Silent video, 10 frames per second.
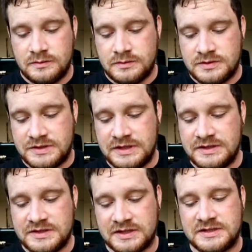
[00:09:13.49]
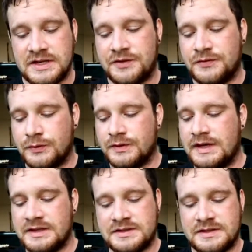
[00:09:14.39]
See
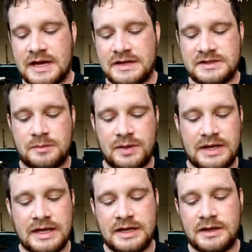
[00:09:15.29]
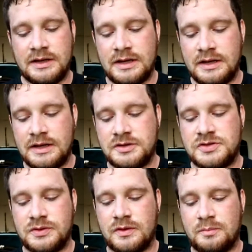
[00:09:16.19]
successfulness as a beginning
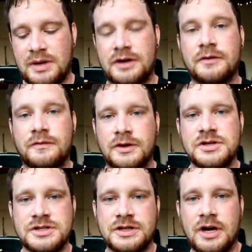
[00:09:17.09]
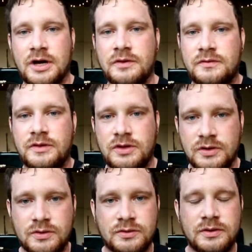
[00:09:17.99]
into the better version of
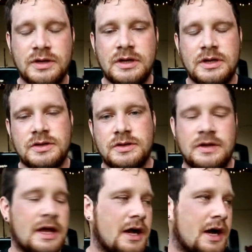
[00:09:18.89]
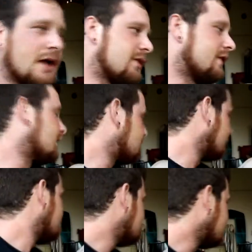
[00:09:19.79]
you." I think that's
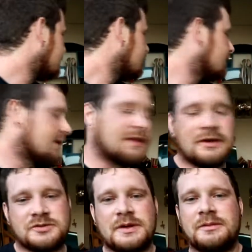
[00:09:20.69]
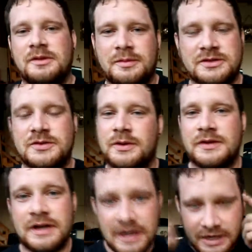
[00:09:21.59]
pretty sick. That was probably the best quote
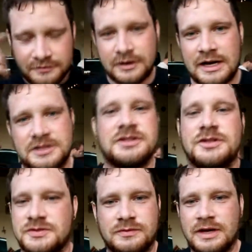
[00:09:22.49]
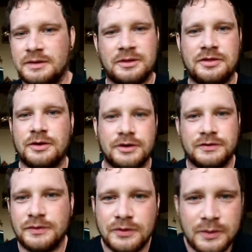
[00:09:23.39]
that I ever actually just randomly thought
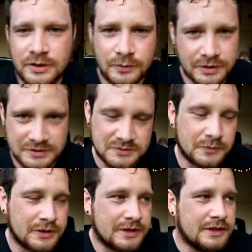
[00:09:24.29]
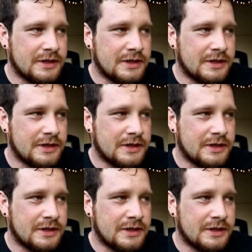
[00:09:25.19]
of on the way to work this morning.